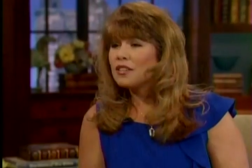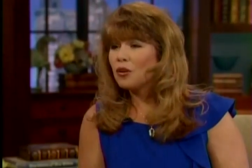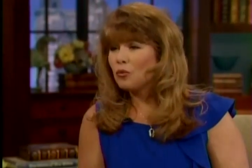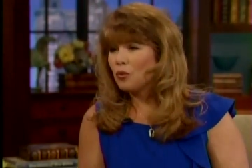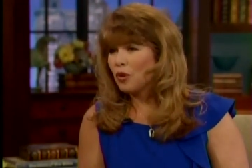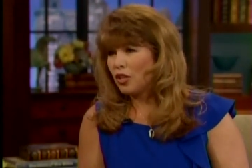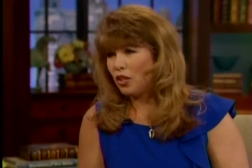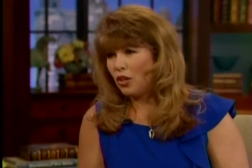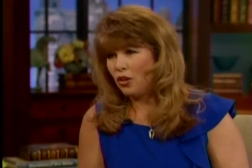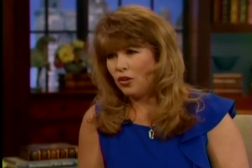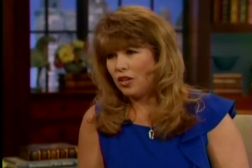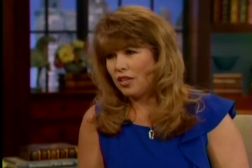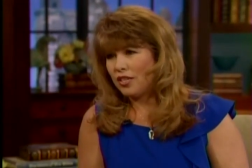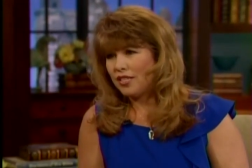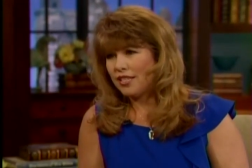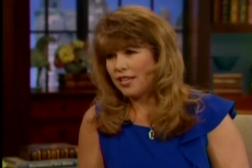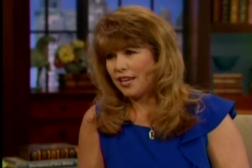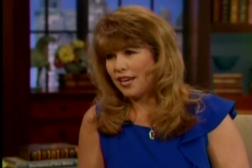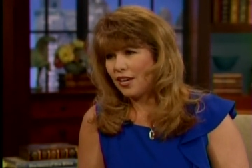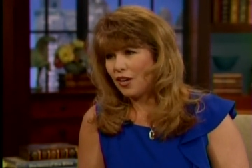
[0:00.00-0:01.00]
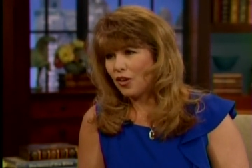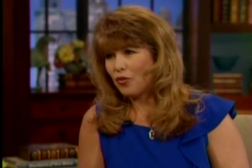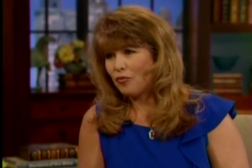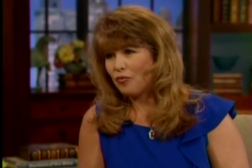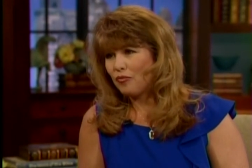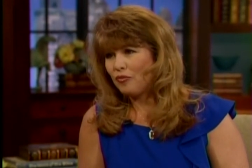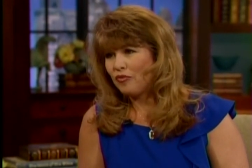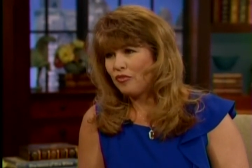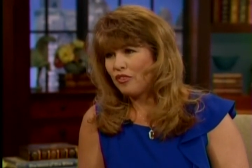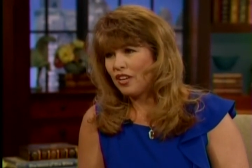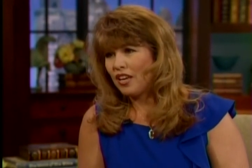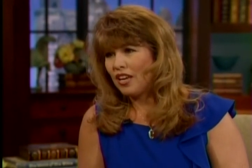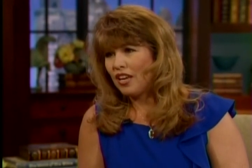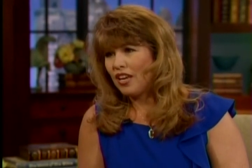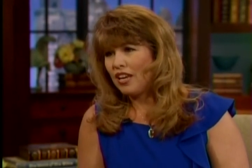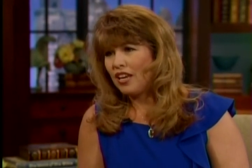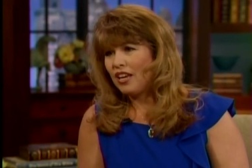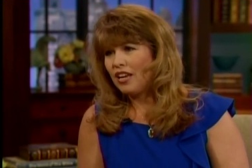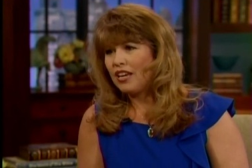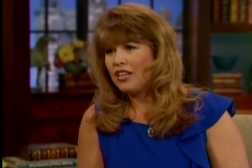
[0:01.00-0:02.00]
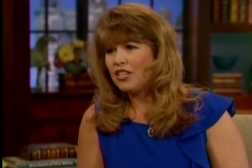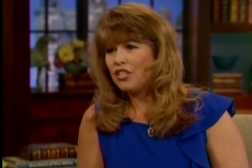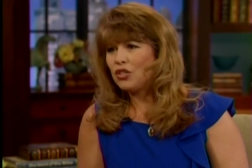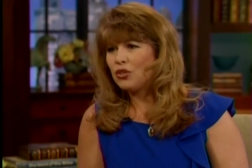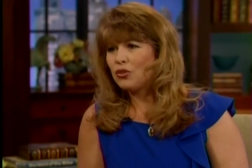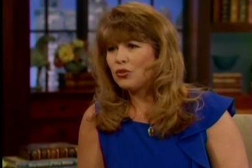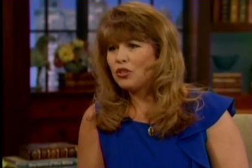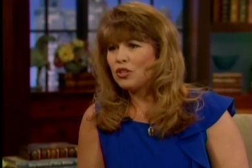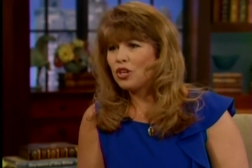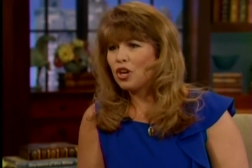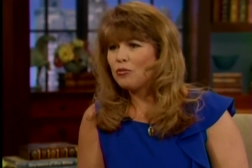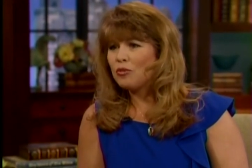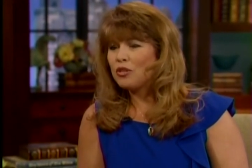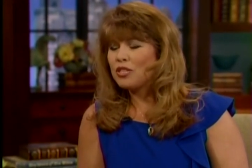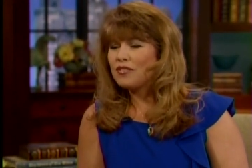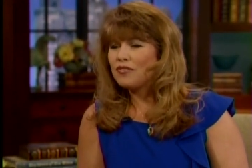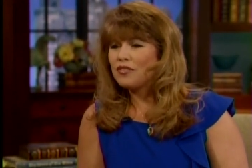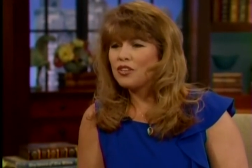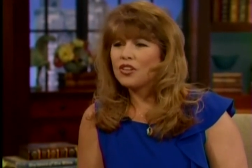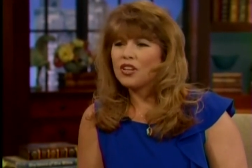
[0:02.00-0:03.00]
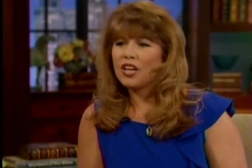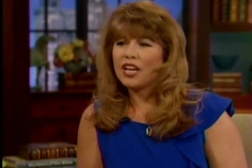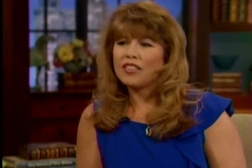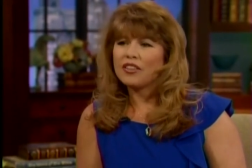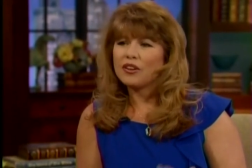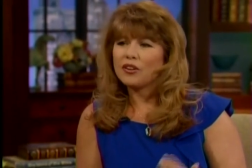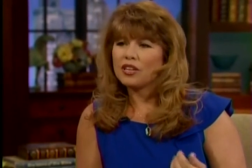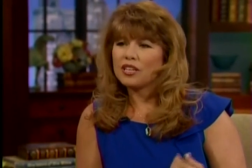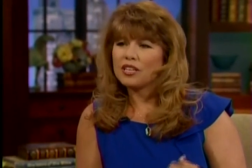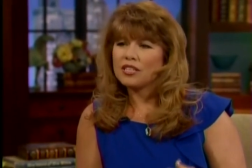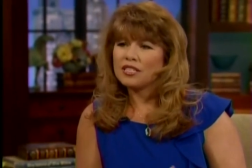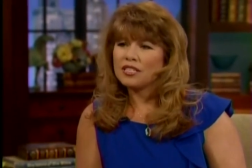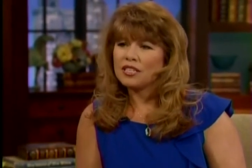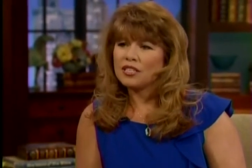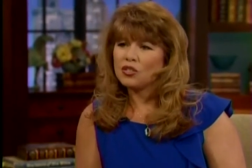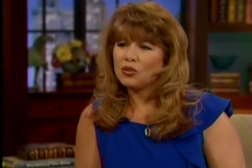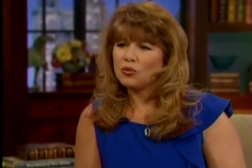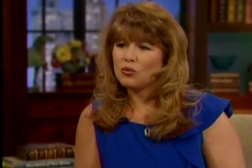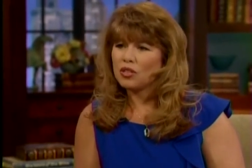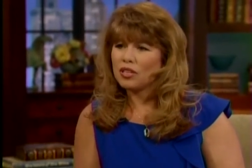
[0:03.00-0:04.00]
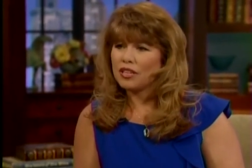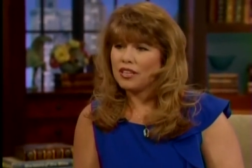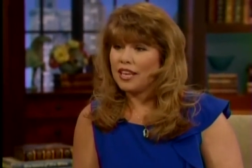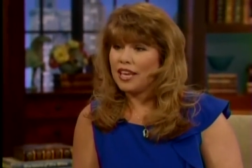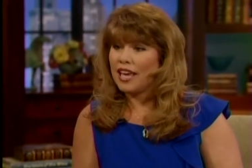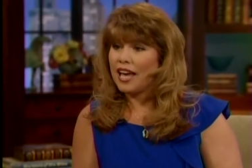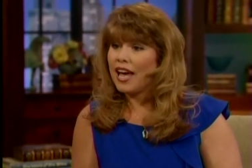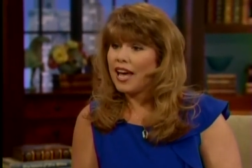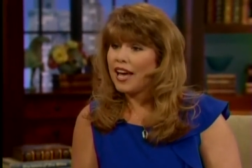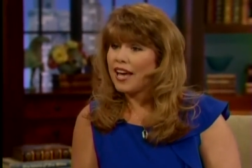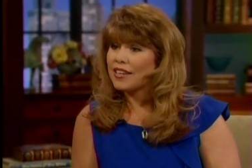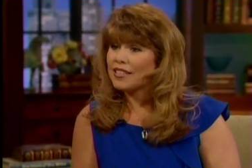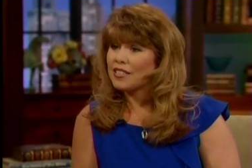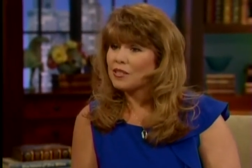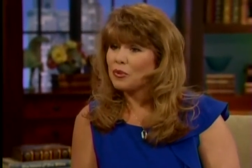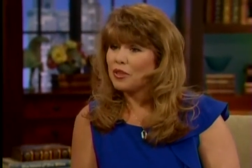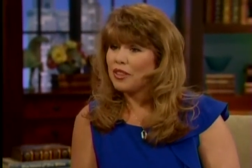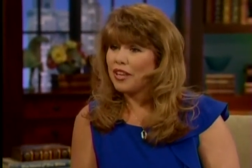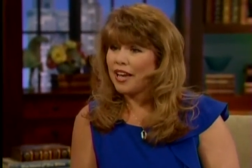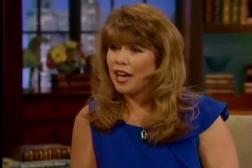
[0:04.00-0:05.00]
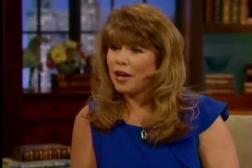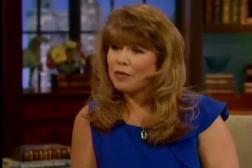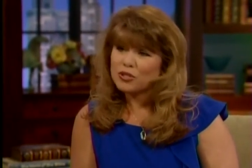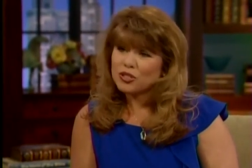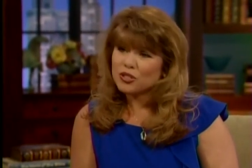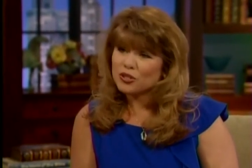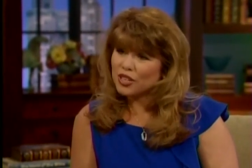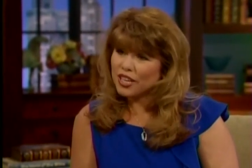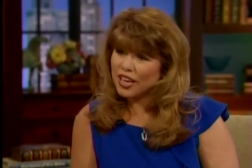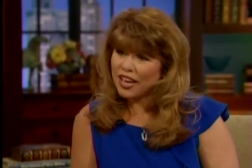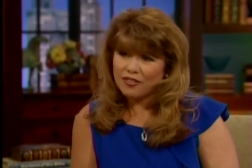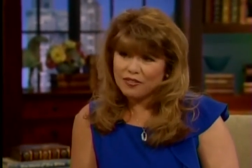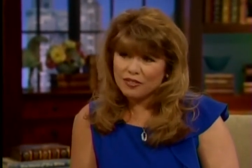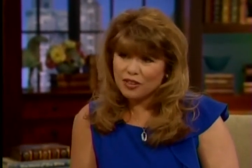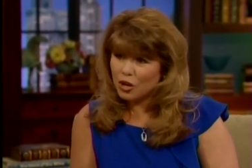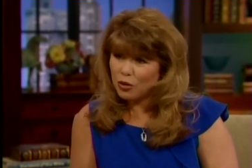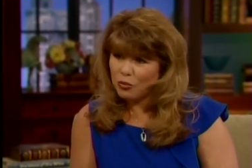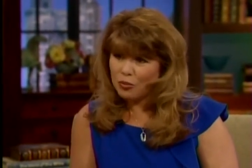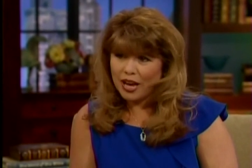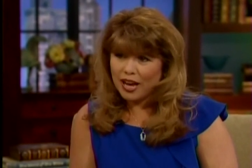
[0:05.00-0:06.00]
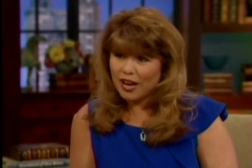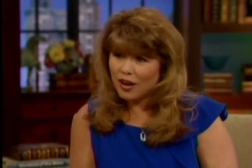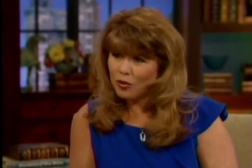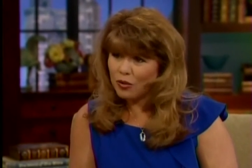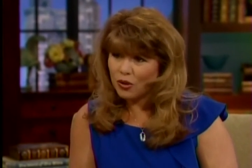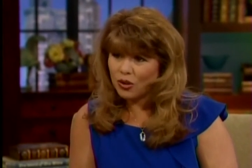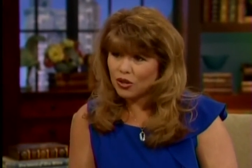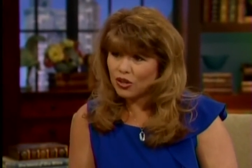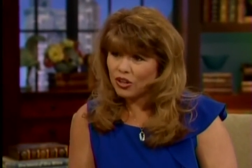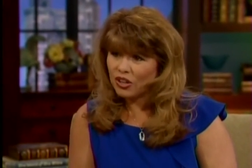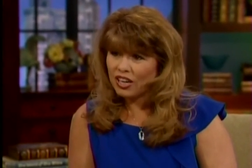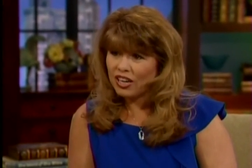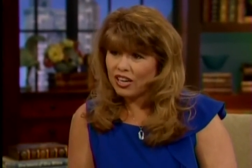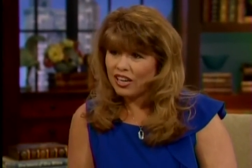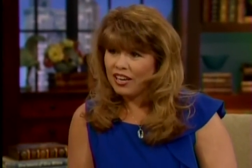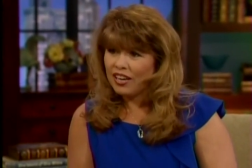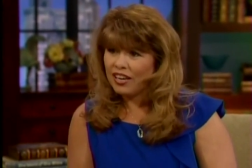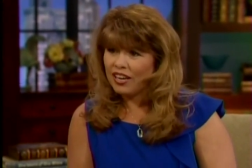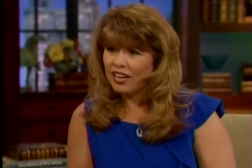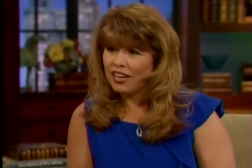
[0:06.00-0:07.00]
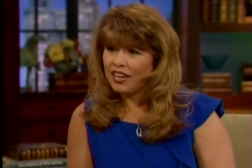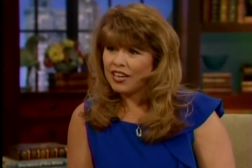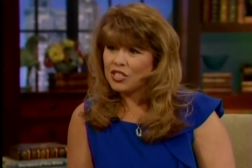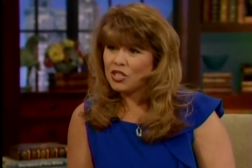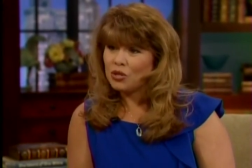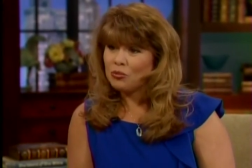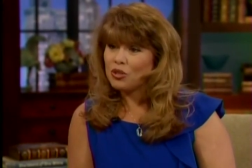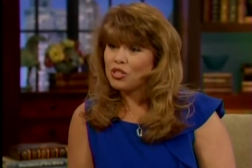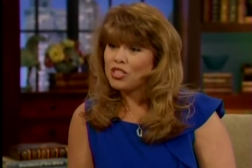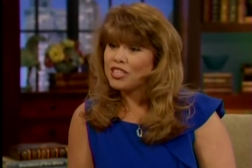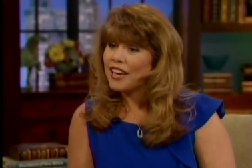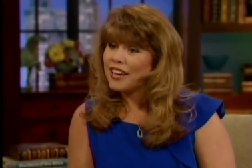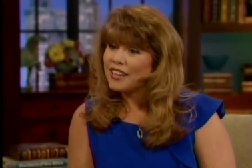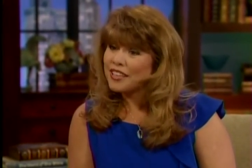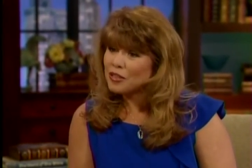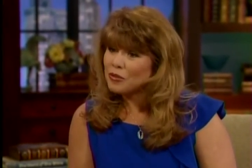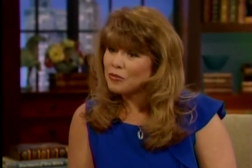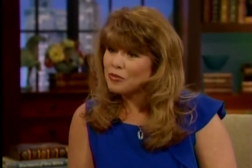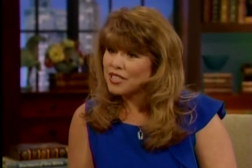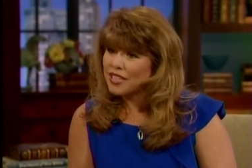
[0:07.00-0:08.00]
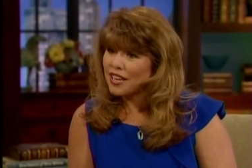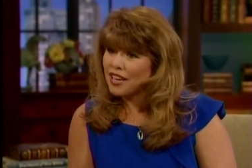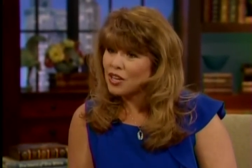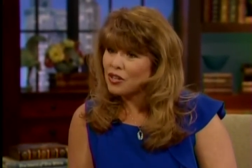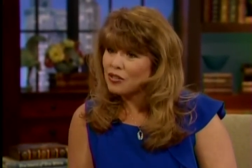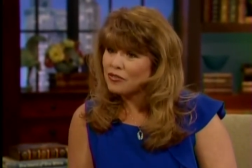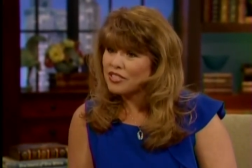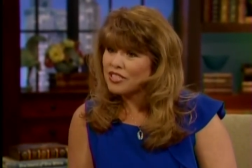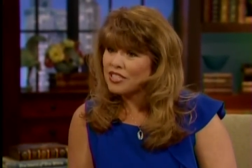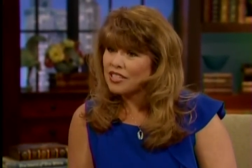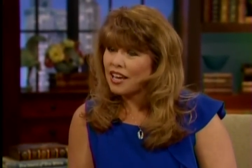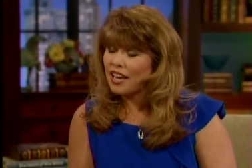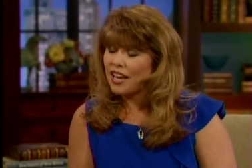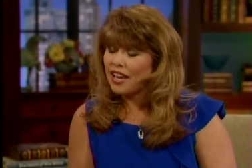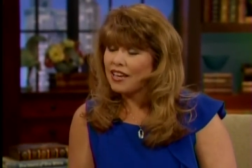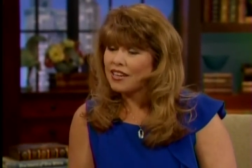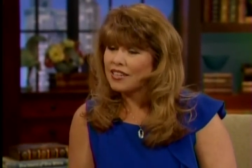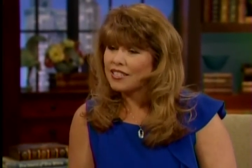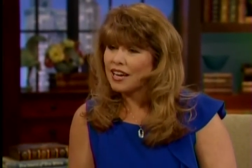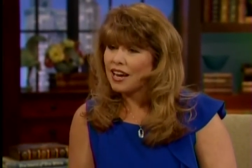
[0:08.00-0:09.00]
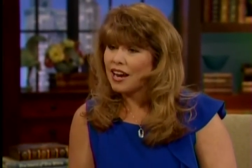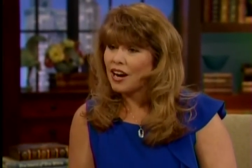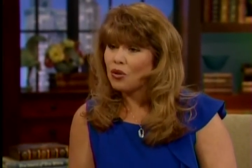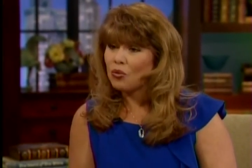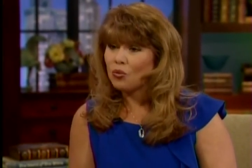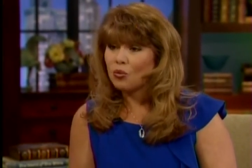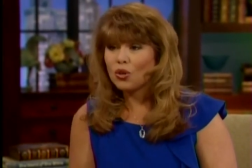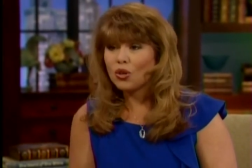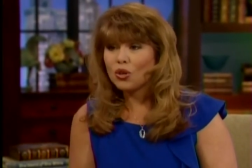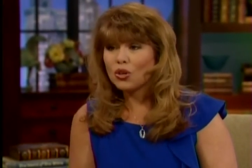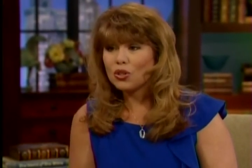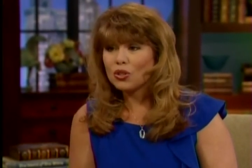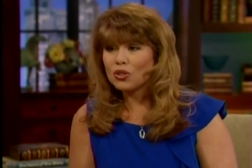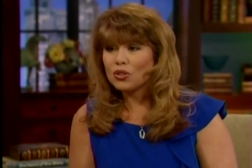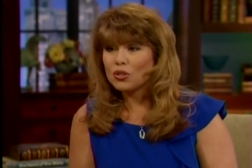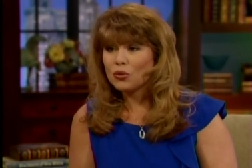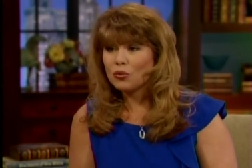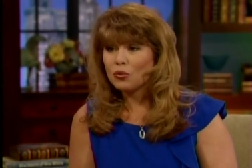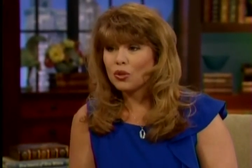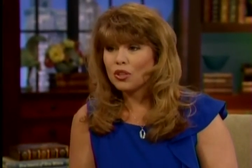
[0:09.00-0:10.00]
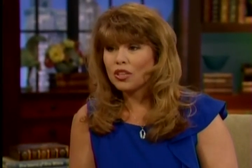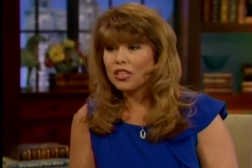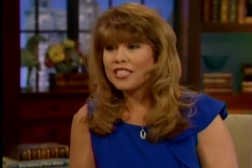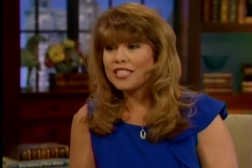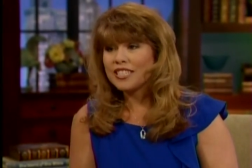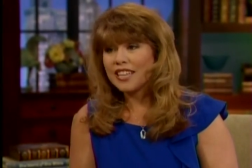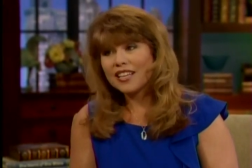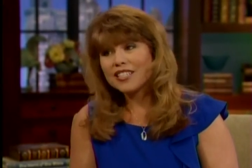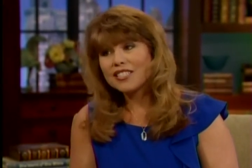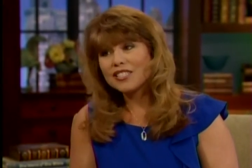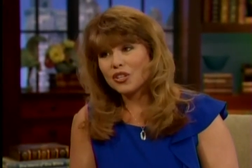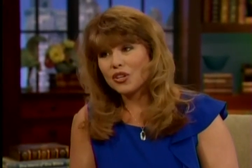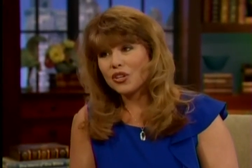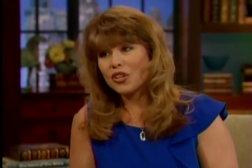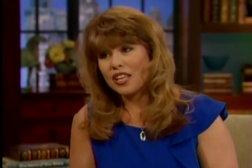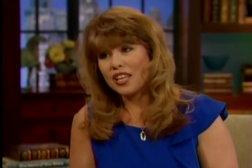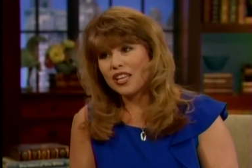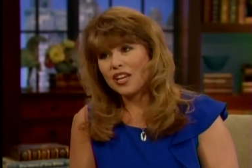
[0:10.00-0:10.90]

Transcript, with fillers: one you can tell. And children almost feel like they're consensual in the act when they absolutely have no power to protect themselves. And our world really does look the